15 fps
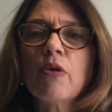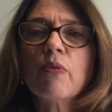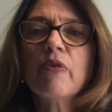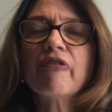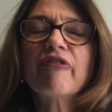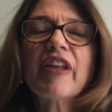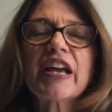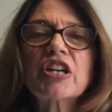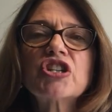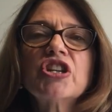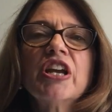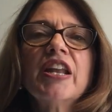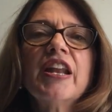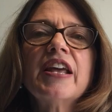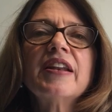
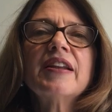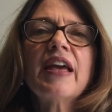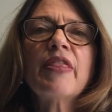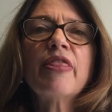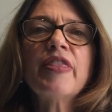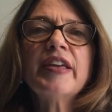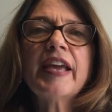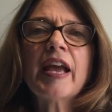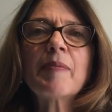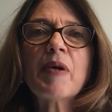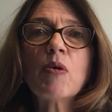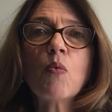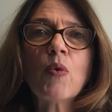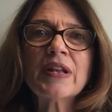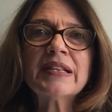reflection and thinking
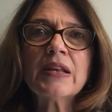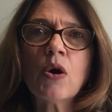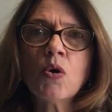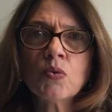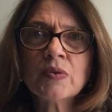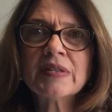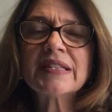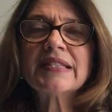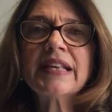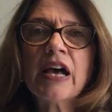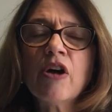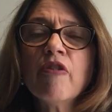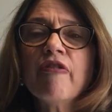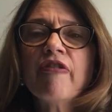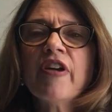about one's own
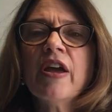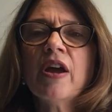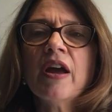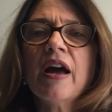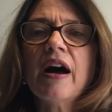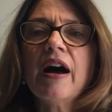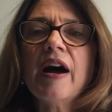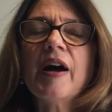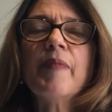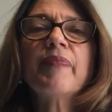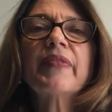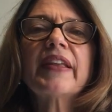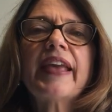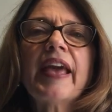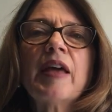self
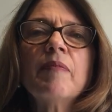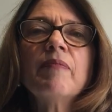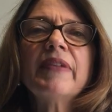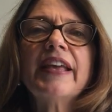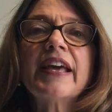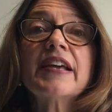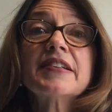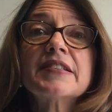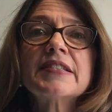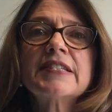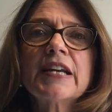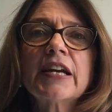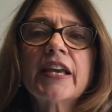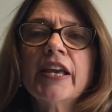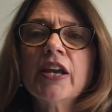can get us
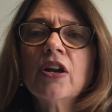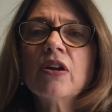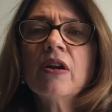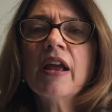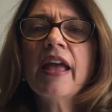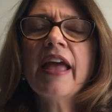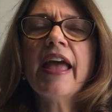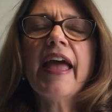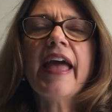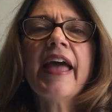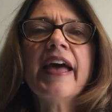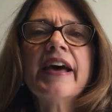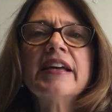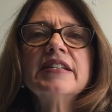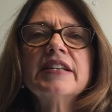stuck here.
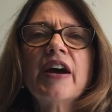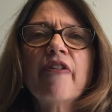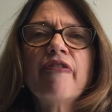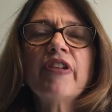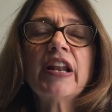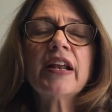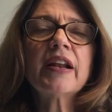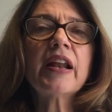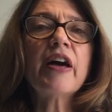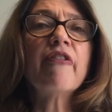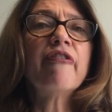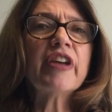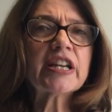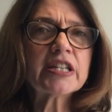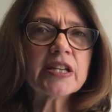And feeling a
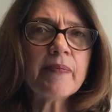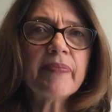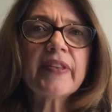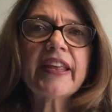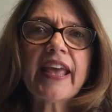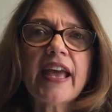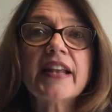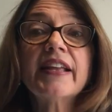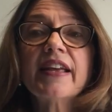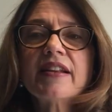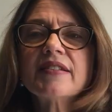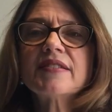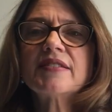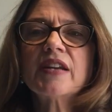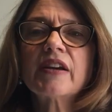victim can get
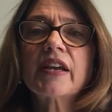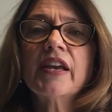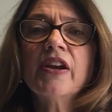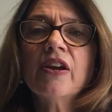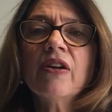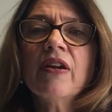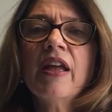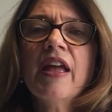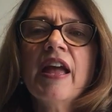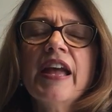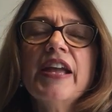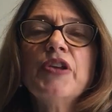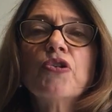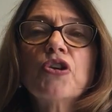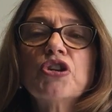us stuck here.
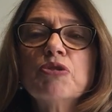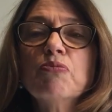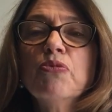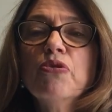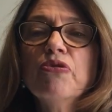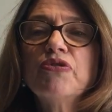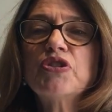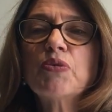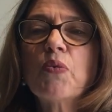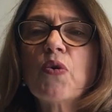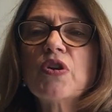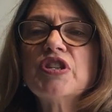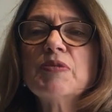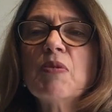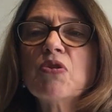In order to move
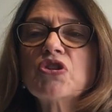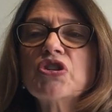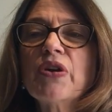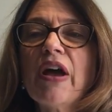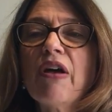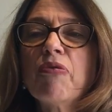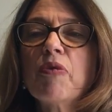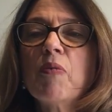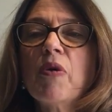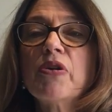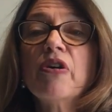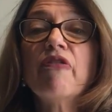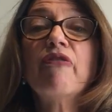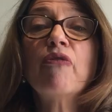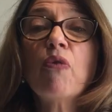towards emotional health, we
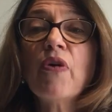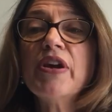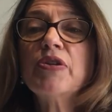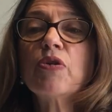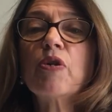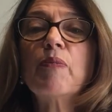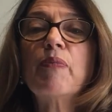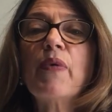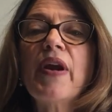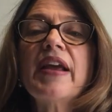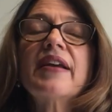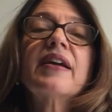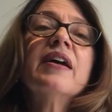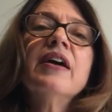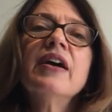want to avoid or
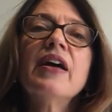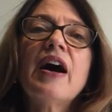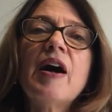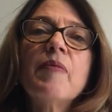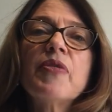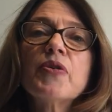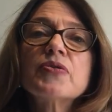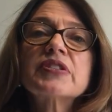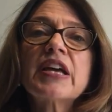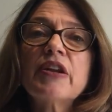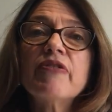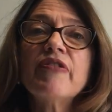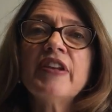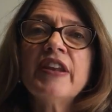break those kind of